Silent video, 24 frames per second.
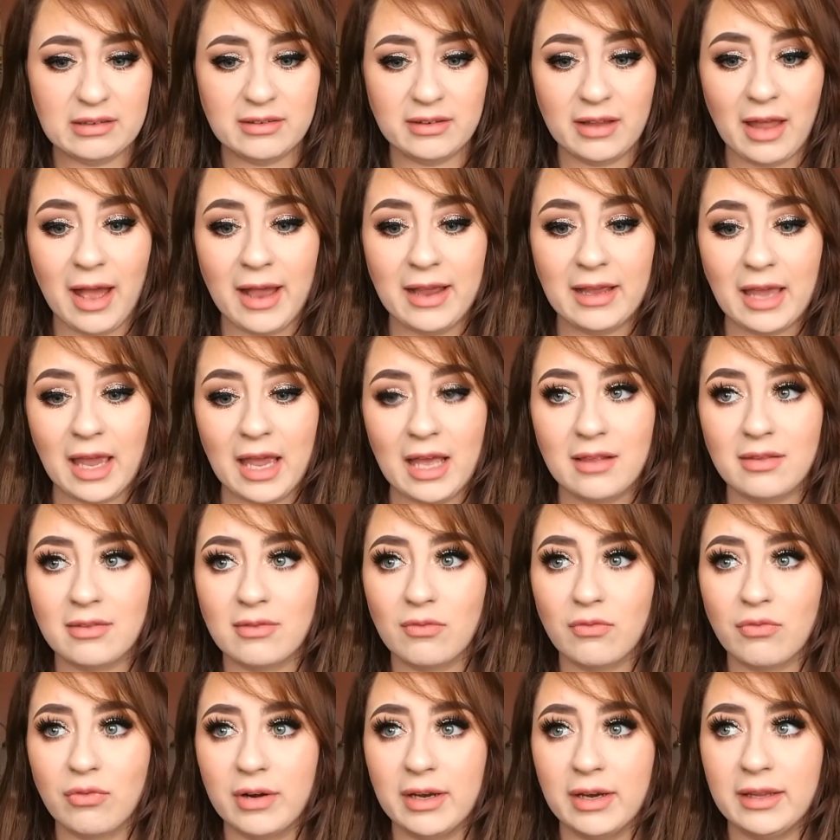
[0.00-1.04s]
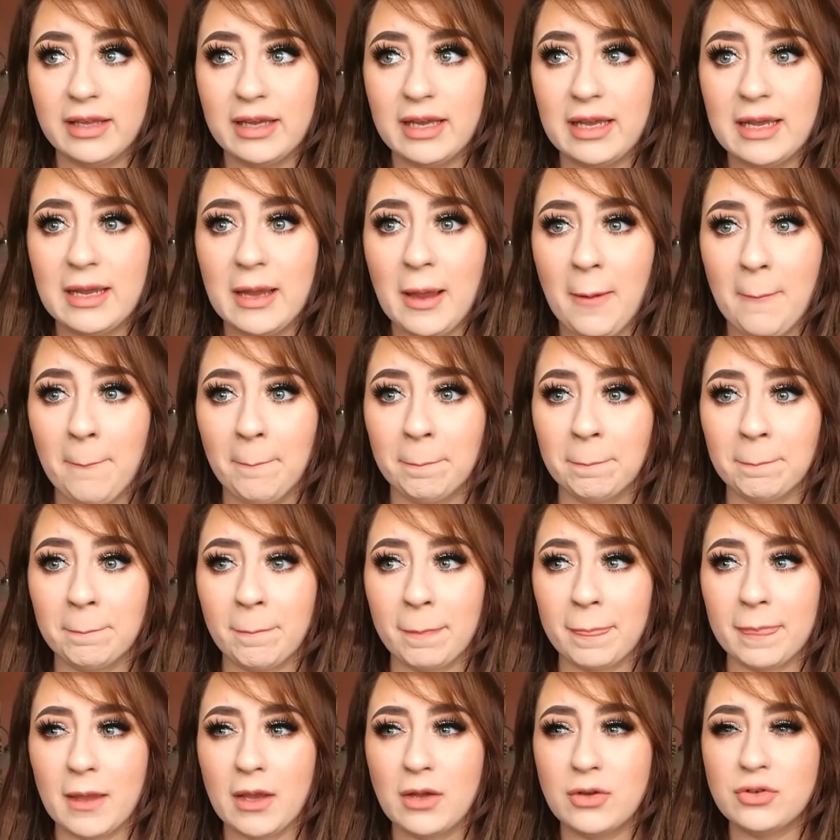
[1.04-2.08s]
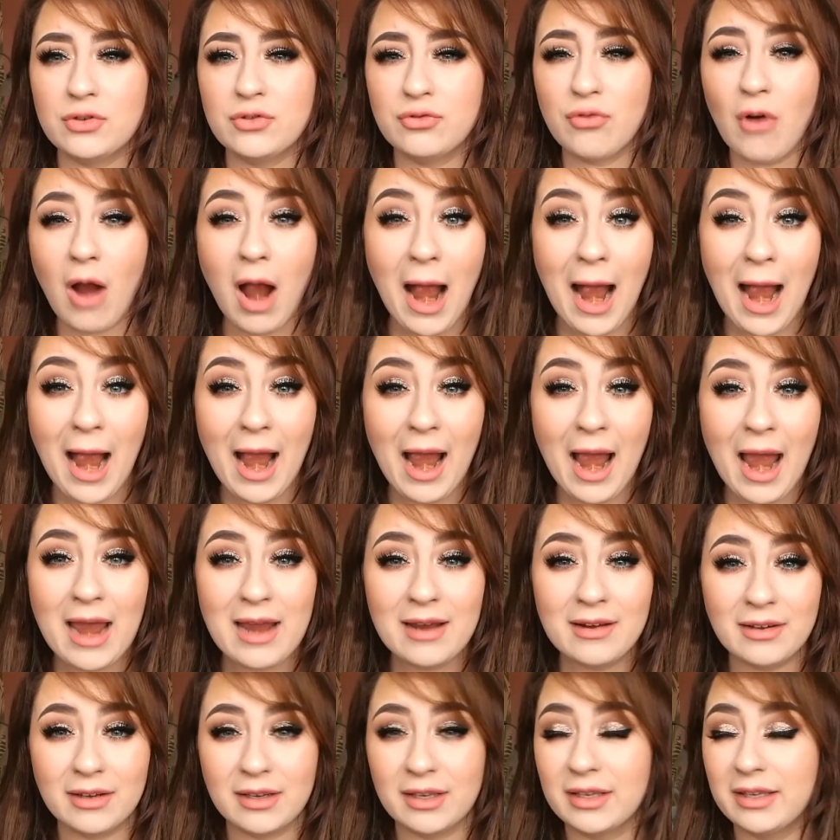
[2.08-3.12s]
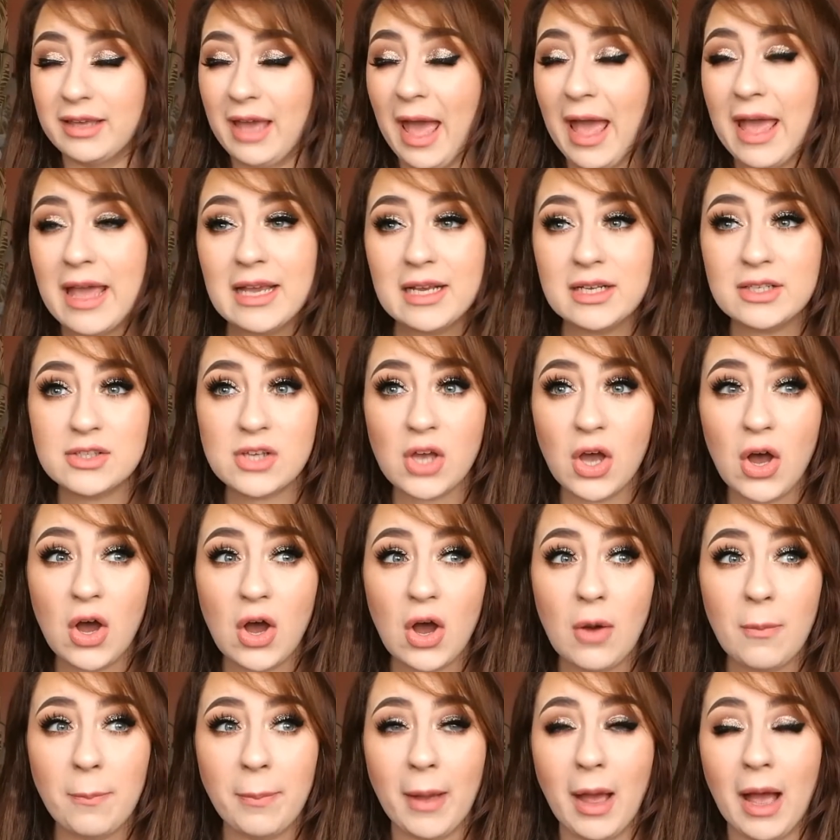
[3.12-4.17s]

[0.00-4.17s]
Like, it's really dried and caked up.